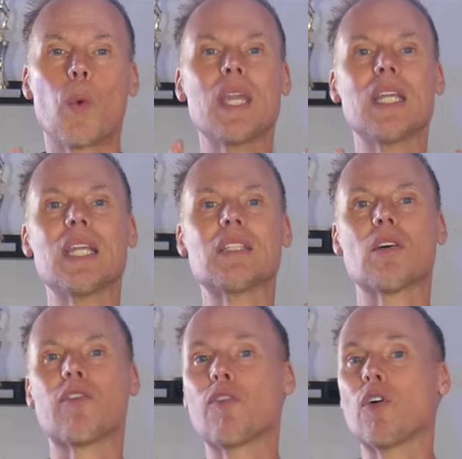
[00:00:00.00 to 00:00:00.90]
We need
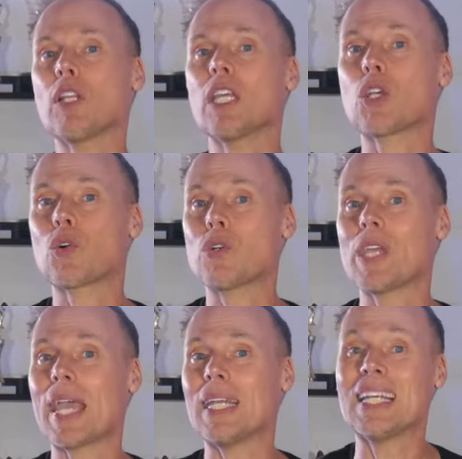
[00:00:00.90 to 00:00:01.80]
to fully
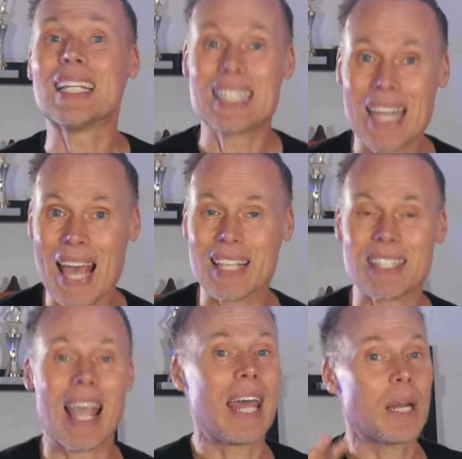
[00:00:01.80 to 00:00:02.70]
create, test,
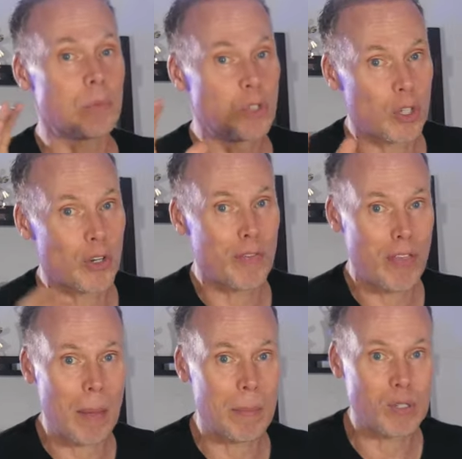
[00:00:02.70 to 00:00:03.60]
and observe
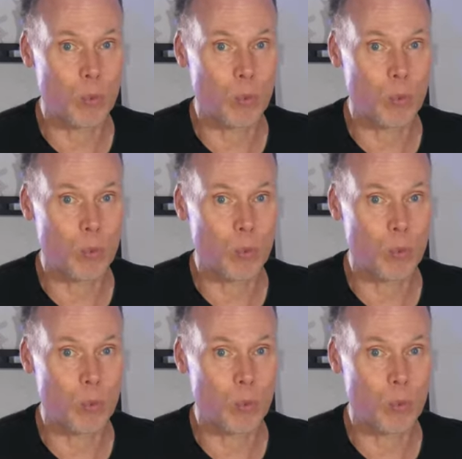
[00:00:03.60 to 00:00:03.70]
them as